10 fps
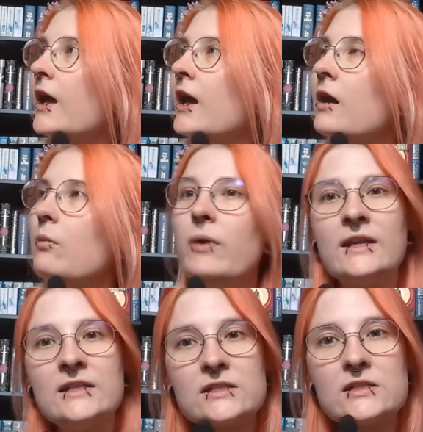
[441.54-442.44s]

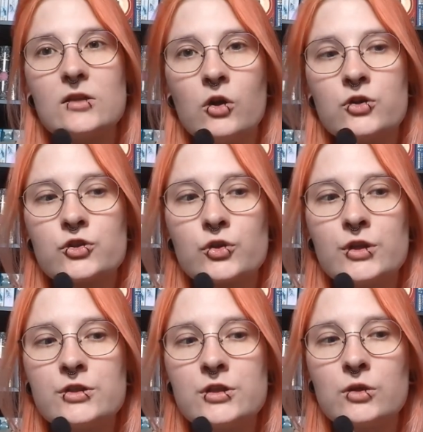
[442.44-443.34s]
I did also
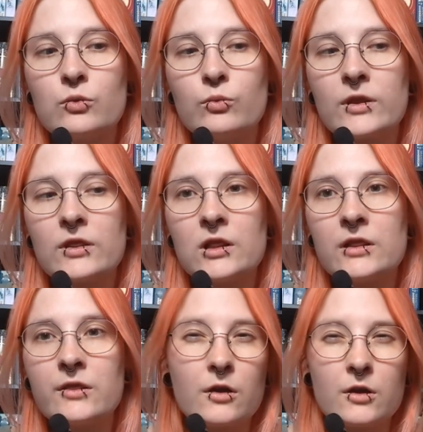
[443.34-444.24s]
continue with
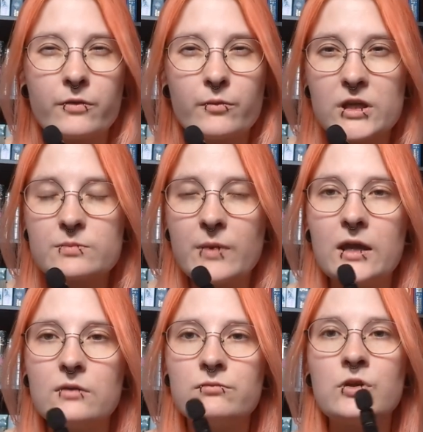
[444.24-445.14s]
The Lord of the Rings,
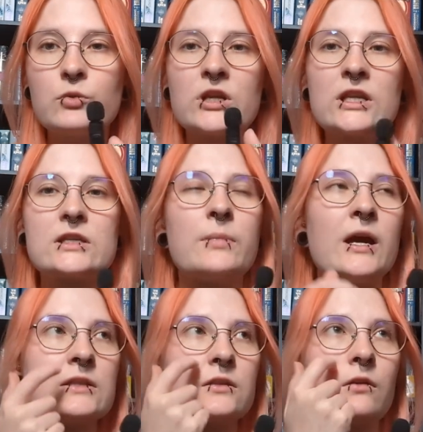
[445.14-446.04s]
my reread,
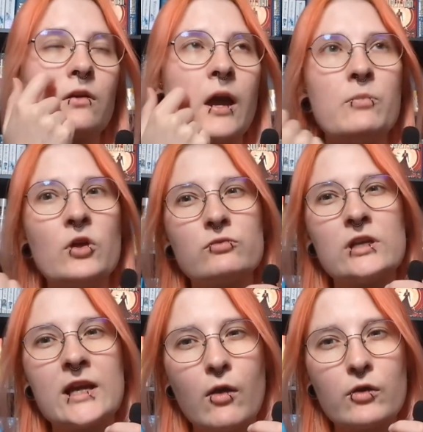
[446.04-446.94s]
but you know, I'm not
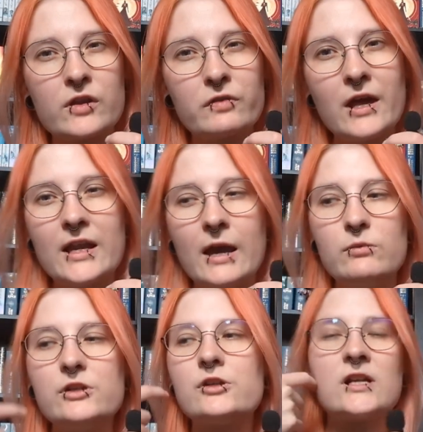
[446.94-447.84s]
really counting that. I
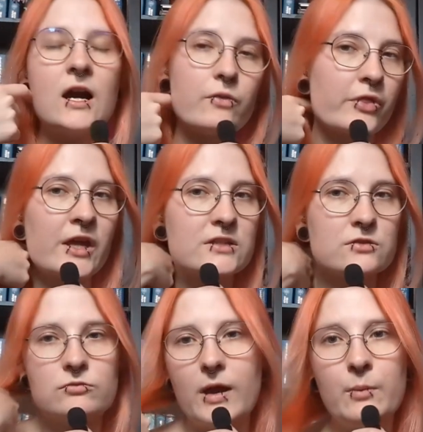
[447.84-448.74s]
will not count that
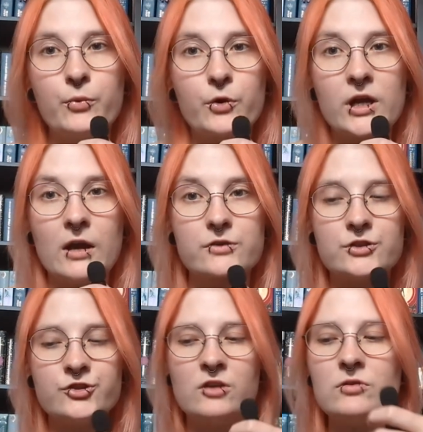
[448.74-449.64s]
to my book count
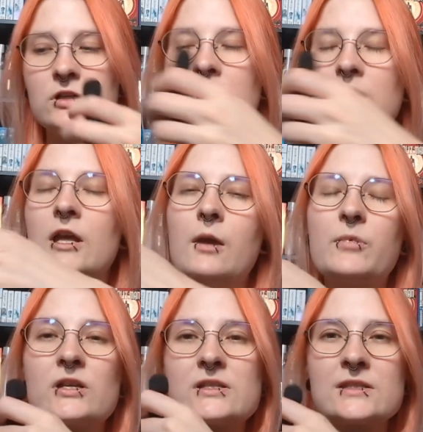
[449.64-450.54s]
in general,
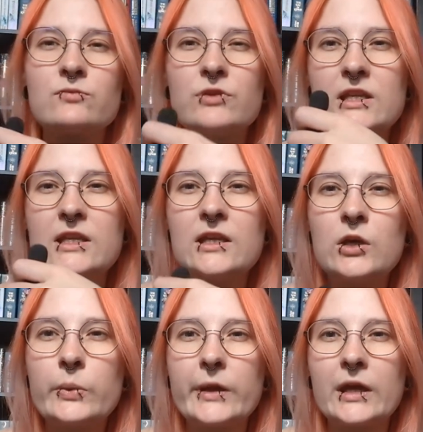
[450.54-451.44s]
because it's a really
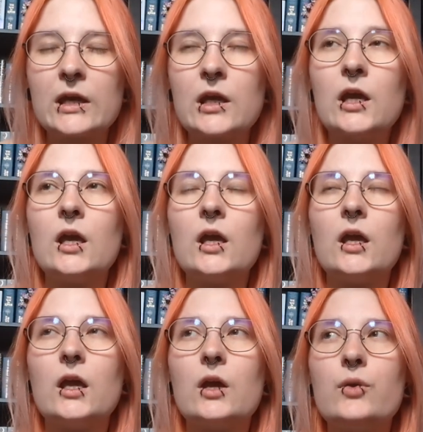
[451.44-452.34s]
quick
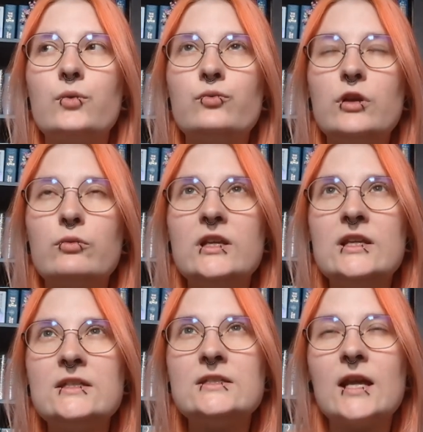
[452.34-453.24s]

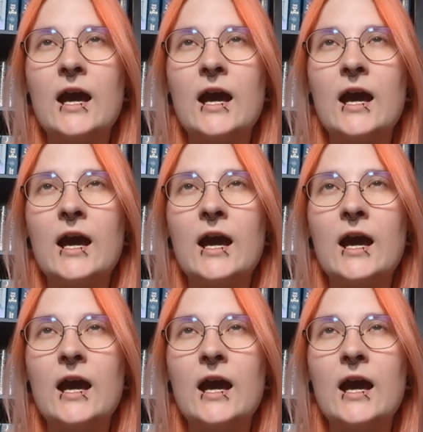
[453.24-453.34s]
reread.